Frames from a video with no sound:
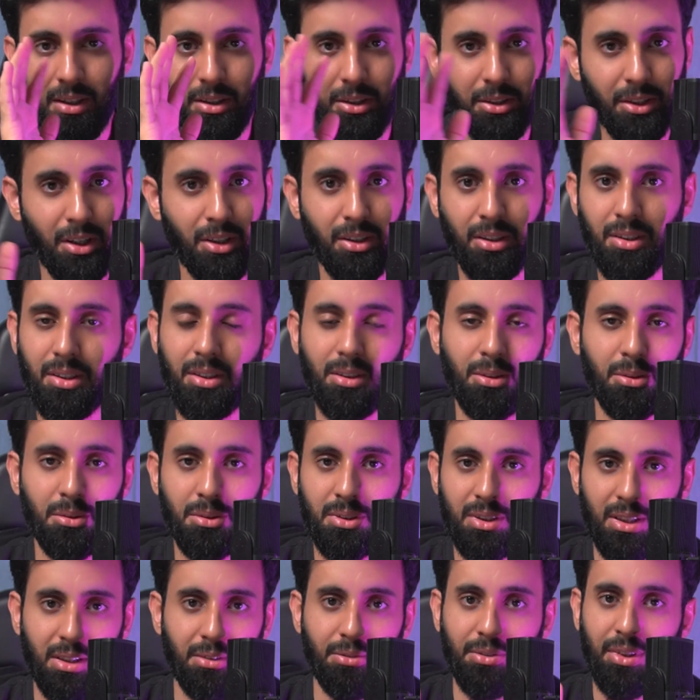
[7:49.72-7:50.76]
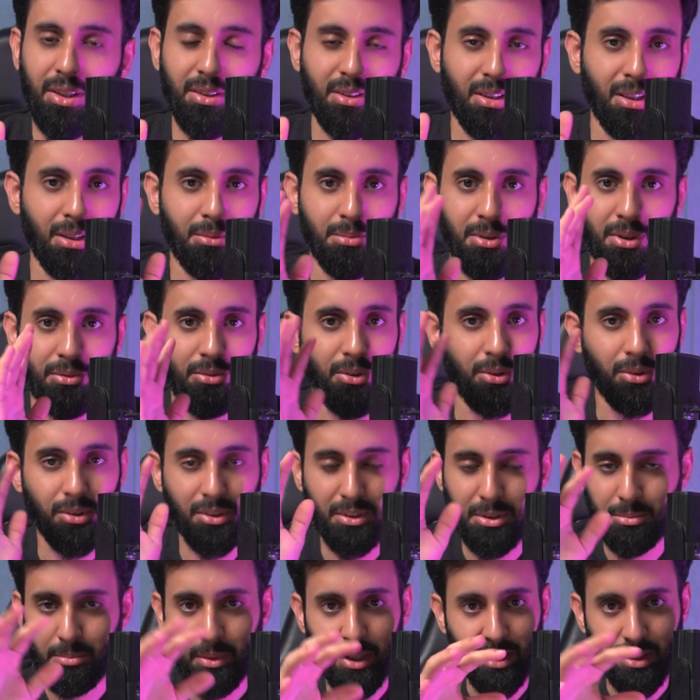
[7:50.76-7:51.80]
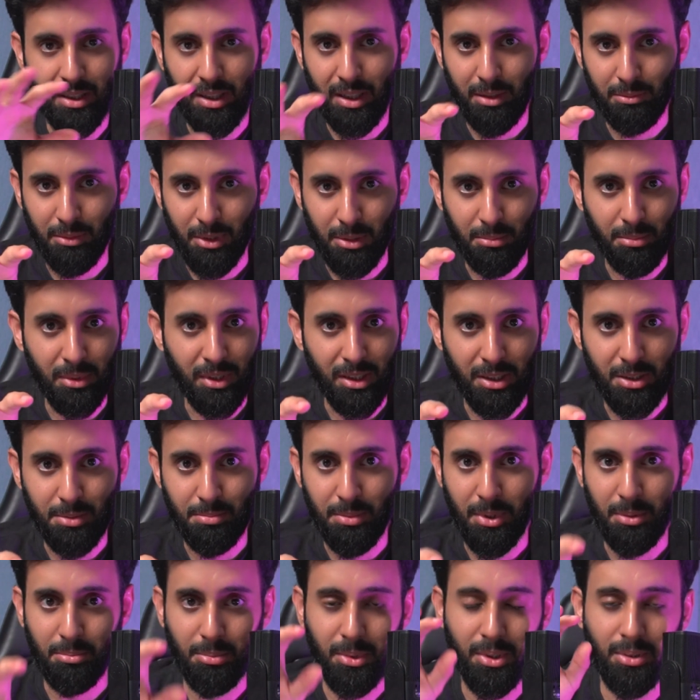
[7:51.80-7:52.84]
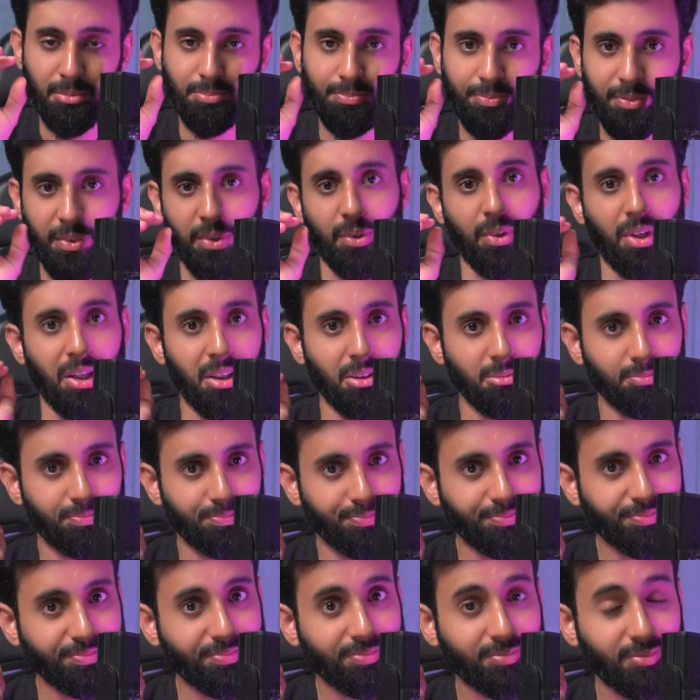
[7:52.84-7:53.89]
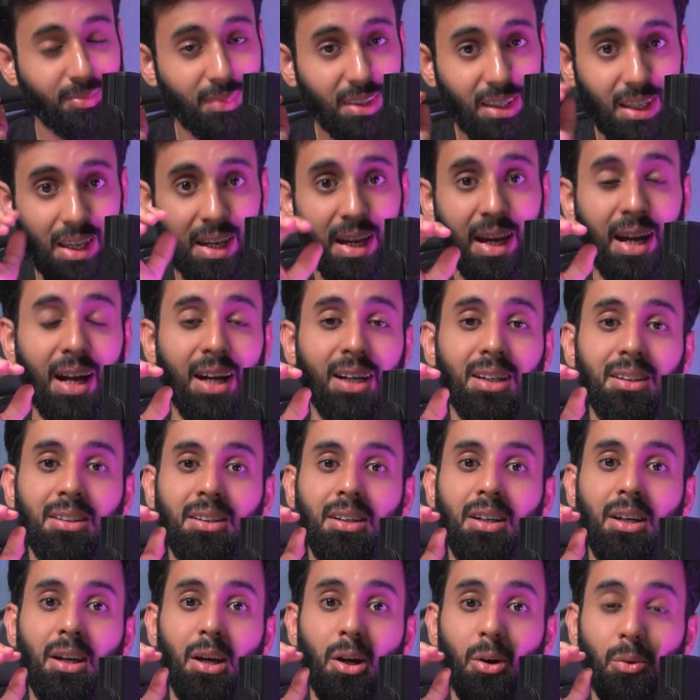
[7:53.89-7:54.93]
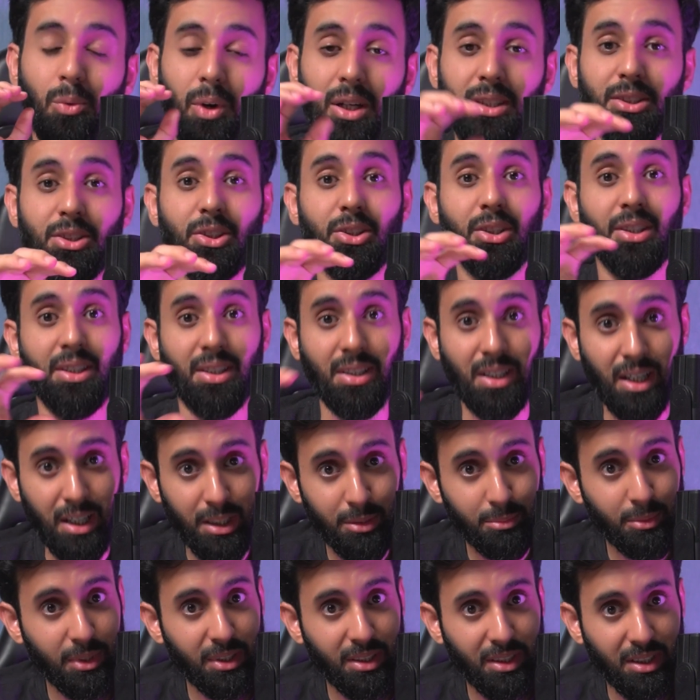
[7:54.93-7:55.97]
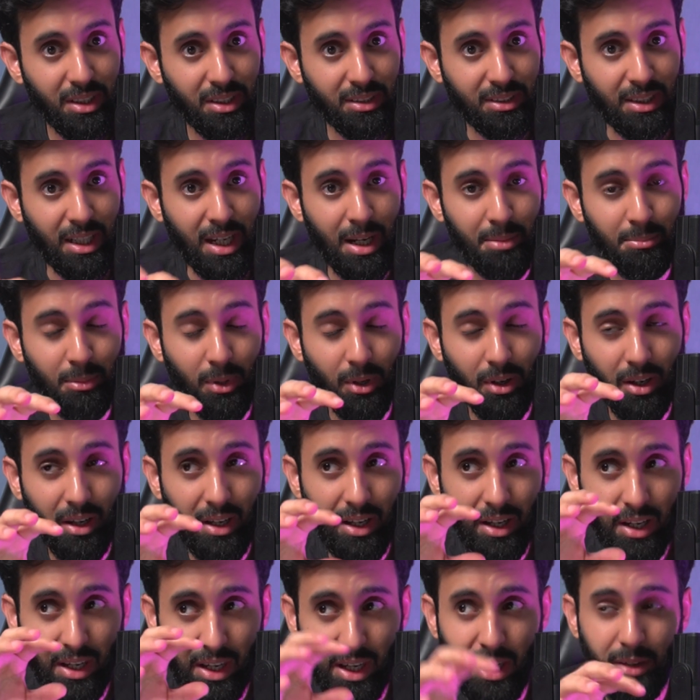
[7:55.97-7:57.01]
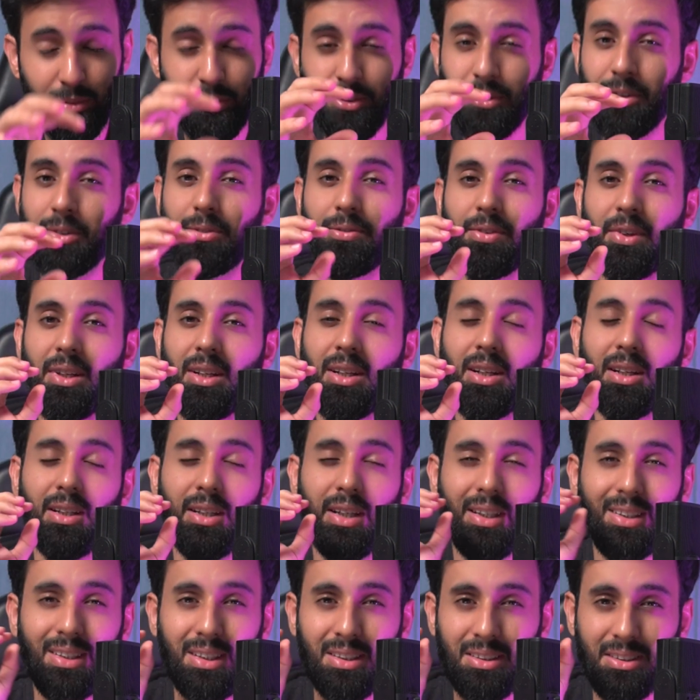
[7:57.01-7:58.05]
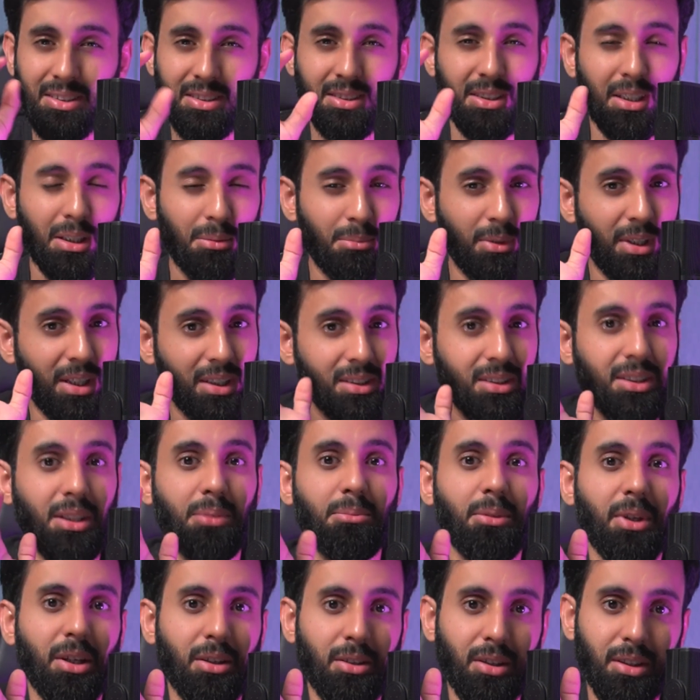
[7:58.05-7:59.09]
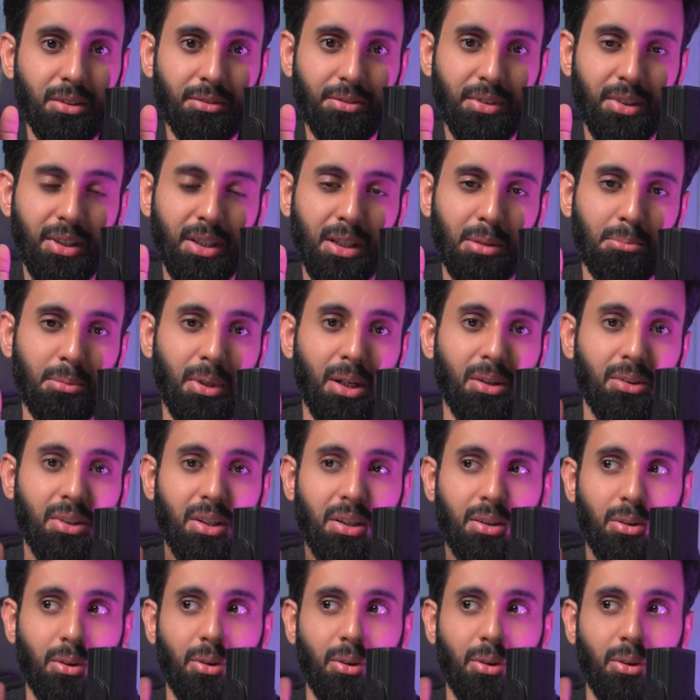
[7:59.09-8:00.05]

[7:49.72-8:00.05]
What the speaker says: You're not going to lose any friendships if you don't spend time with these people. Okay. And once you're done with the exam, if you're feeling like extremely, extremely confident about it,